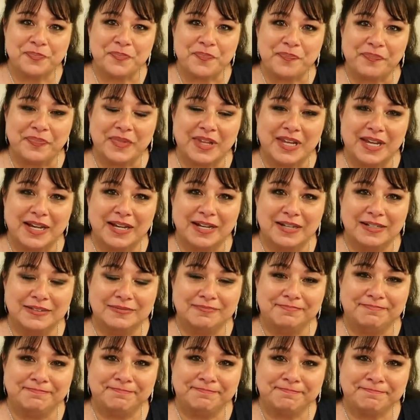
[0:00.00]

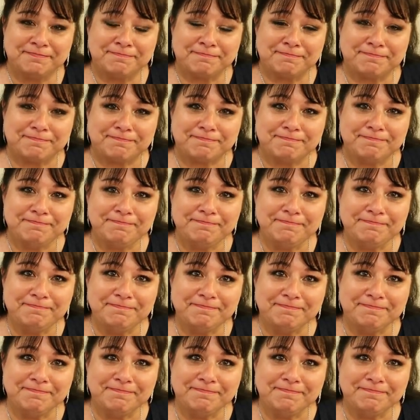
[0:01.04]
Nothing is said.